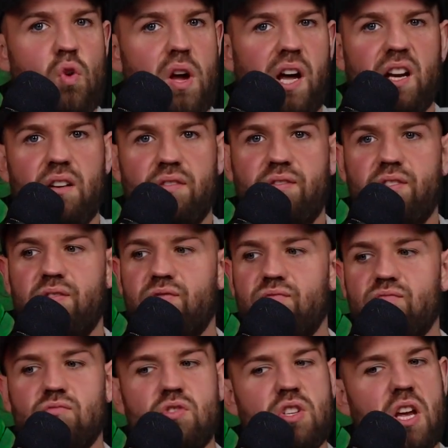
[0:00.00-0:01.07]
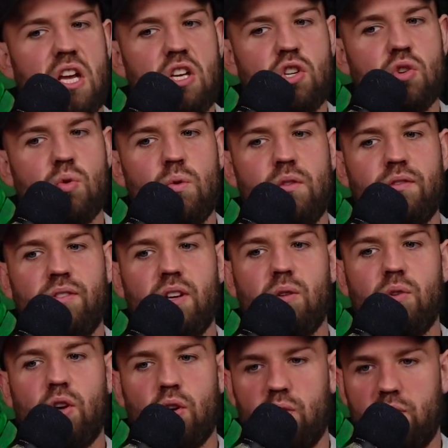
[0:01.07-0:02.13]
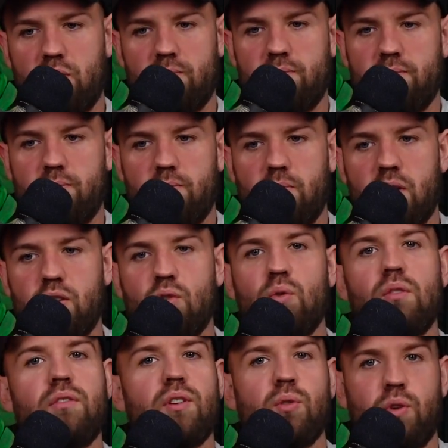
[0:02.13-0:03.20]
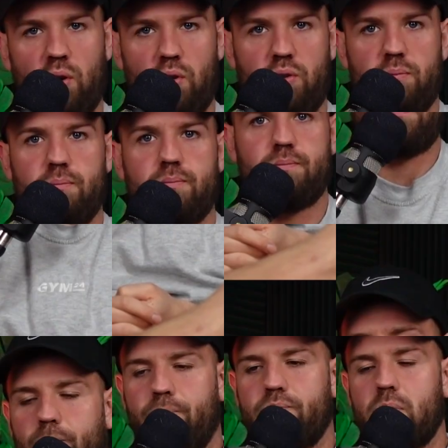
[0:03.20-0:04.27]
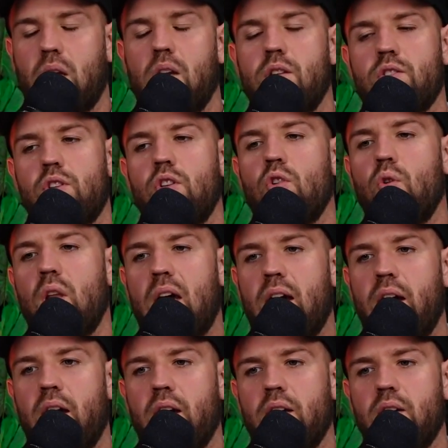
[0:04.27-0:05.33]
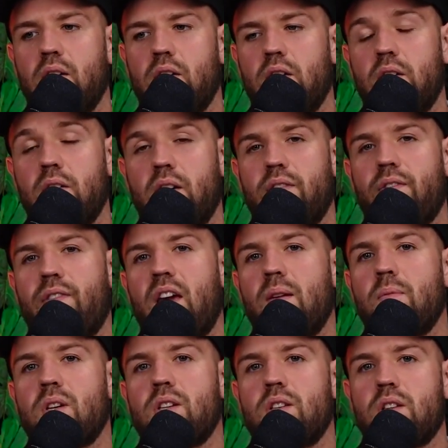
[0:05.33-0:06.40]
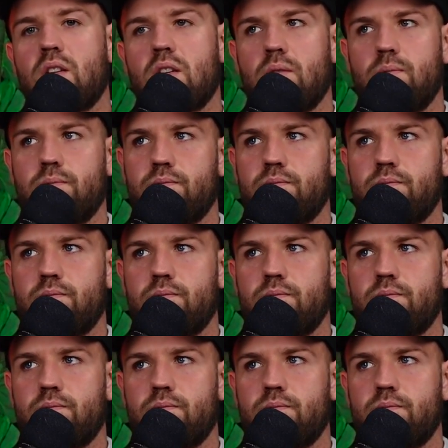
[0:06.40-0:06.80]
and if you don't feel good. It don't feel good. So you know that famous